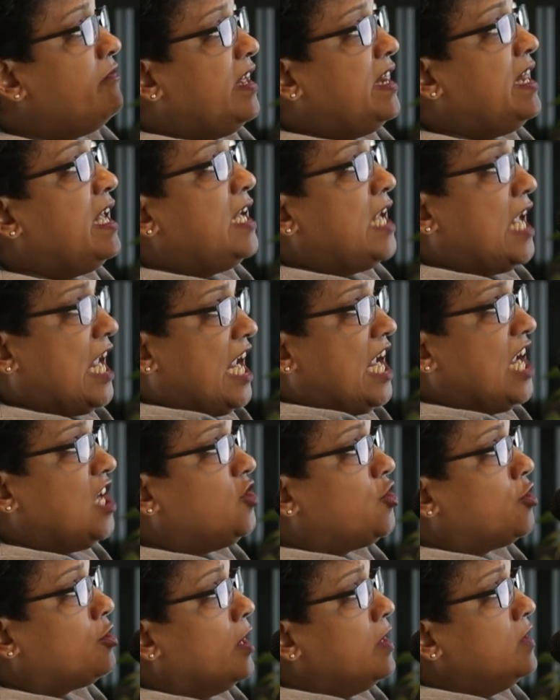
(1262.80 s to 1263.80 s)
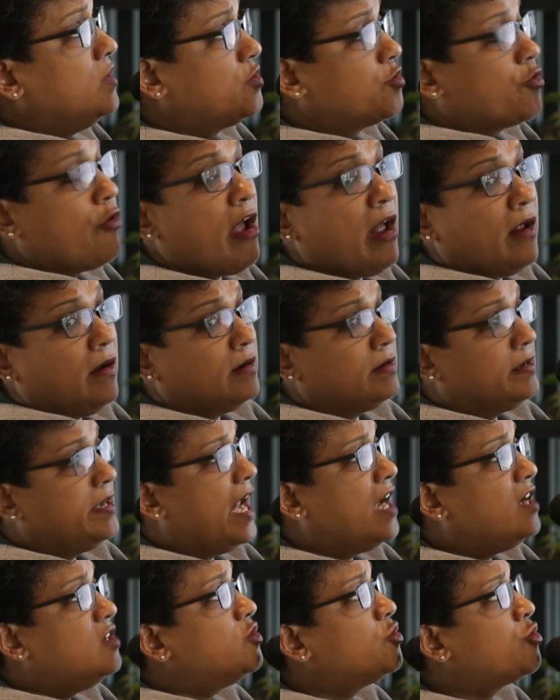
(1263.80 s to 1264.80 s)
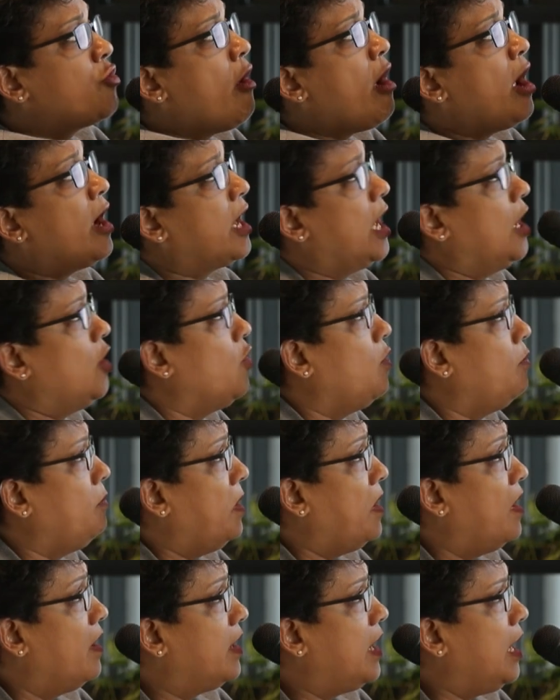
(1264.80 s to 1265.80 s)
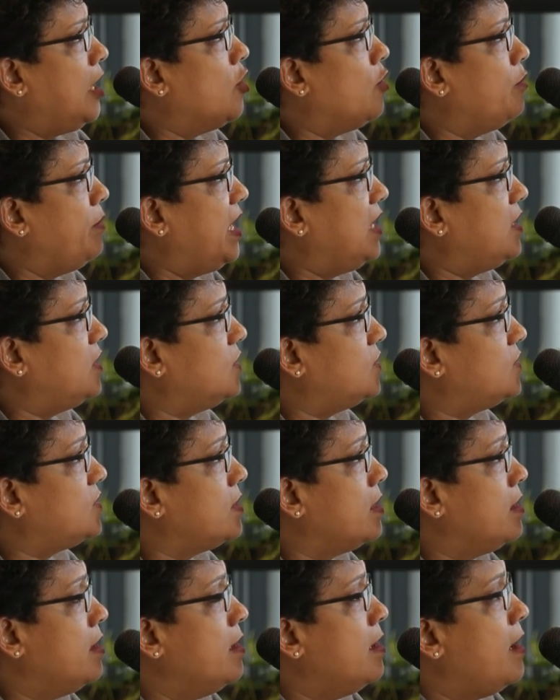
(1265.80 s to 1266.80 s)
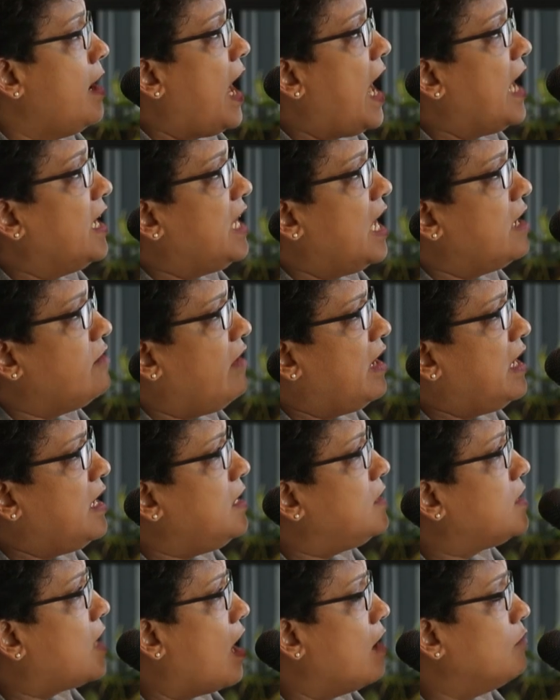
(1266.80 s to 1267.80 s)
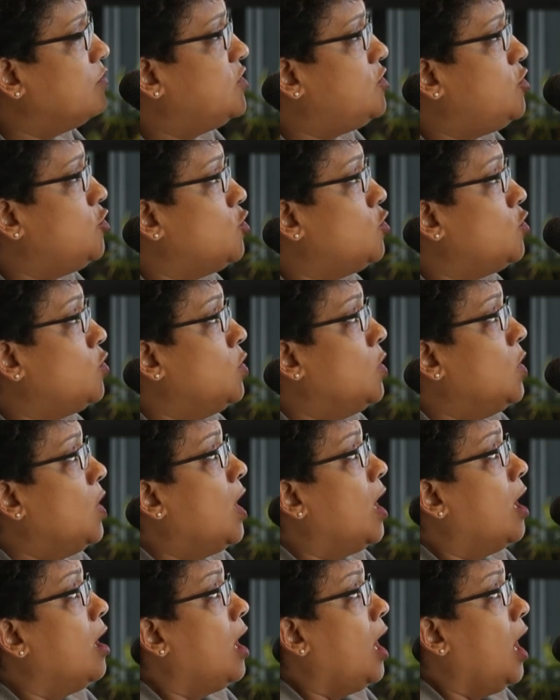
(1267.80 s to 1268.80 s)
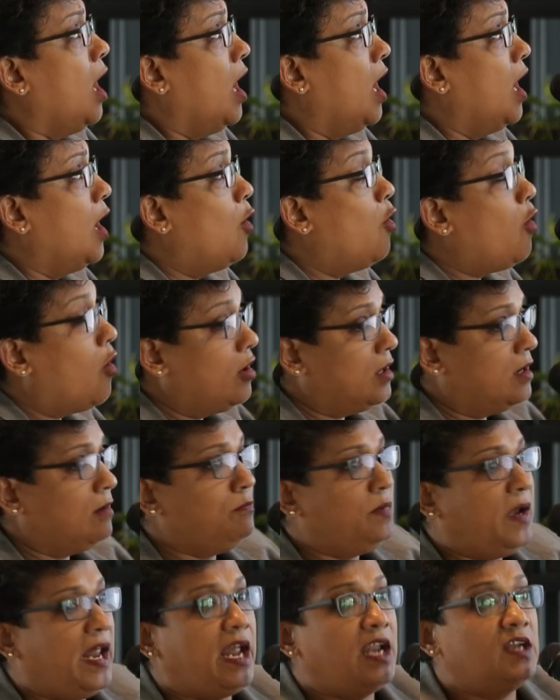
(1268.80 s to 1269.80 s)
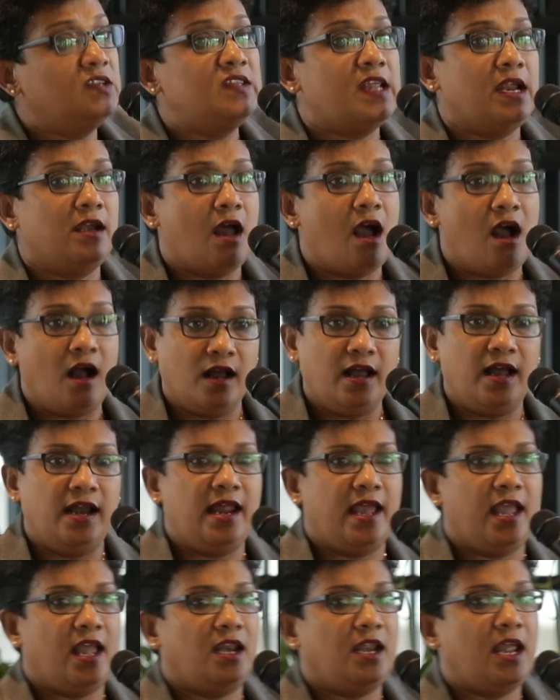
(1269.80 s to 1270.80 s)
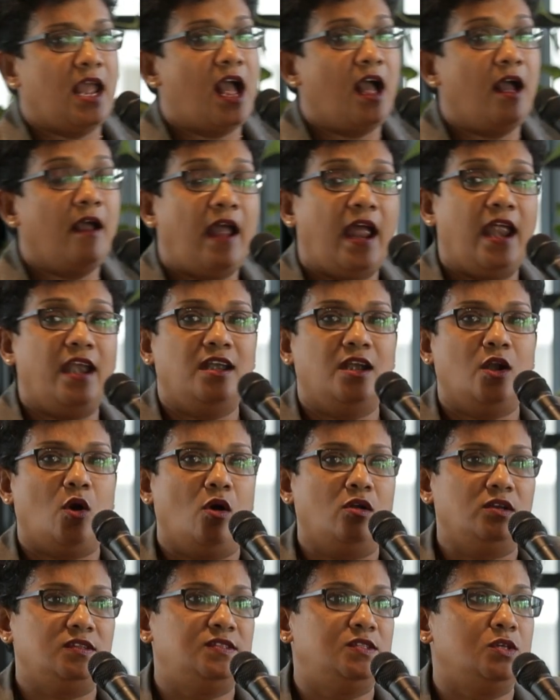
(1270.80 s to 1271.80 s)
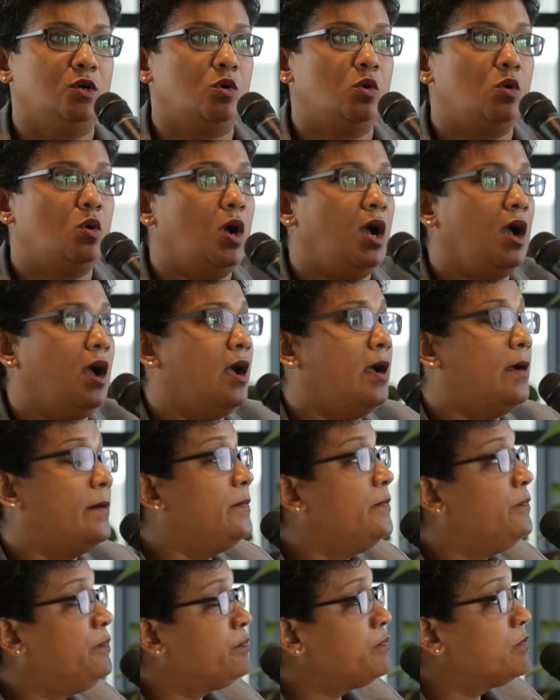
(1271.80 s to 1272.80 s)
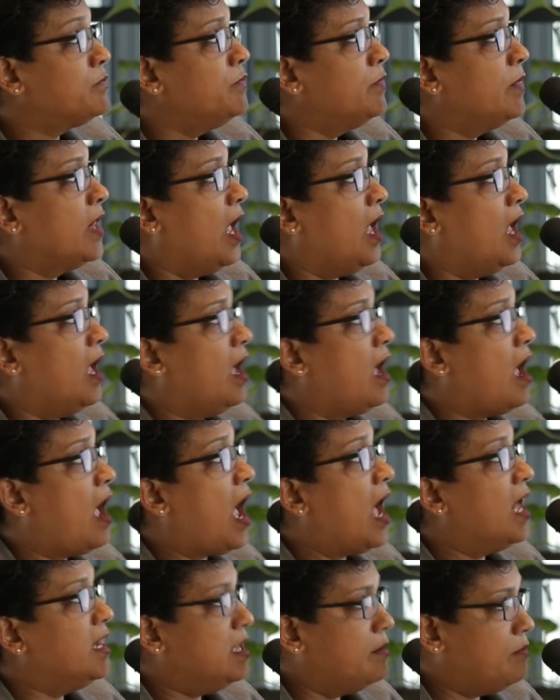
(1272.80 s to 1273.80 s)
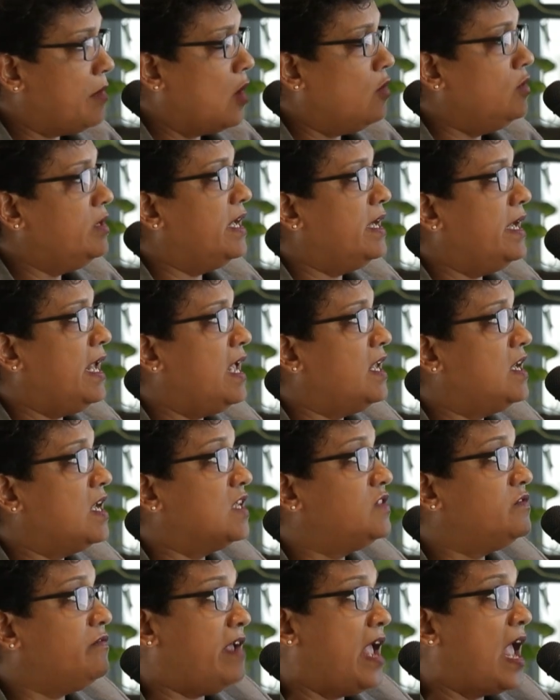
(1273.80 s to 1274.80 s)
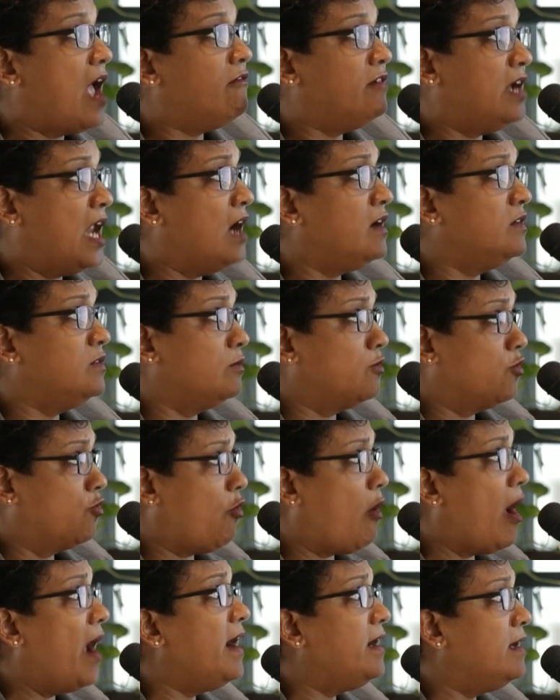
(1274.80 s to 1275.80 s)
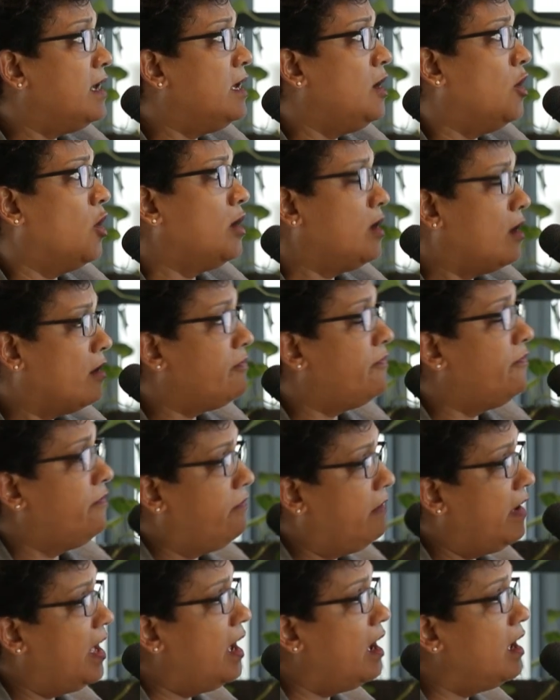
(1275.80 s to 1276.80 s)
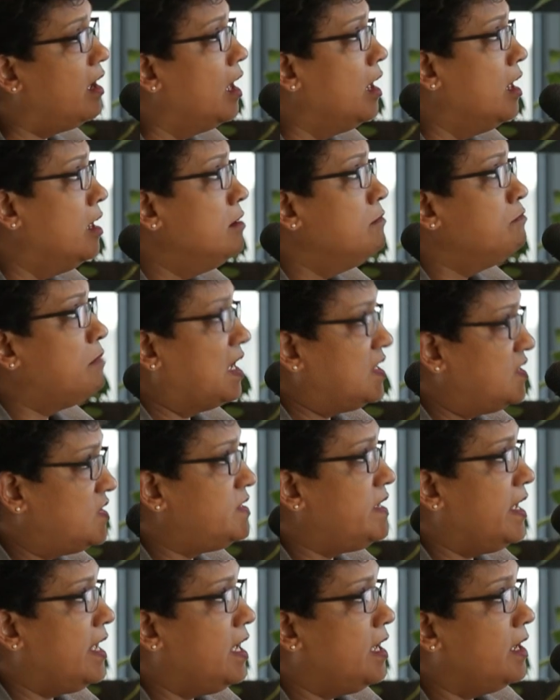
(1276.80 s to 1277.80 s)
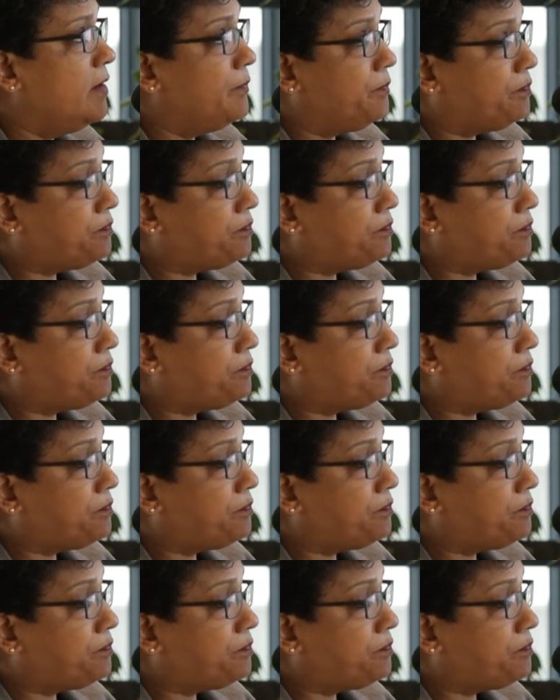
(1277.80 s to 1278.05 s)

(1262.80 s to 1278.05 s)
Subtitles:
within each 10 square kilometers. And then when it comes to Horton Plains and Haggala area, and also other mountain areas, we have done quite a lot of work, but still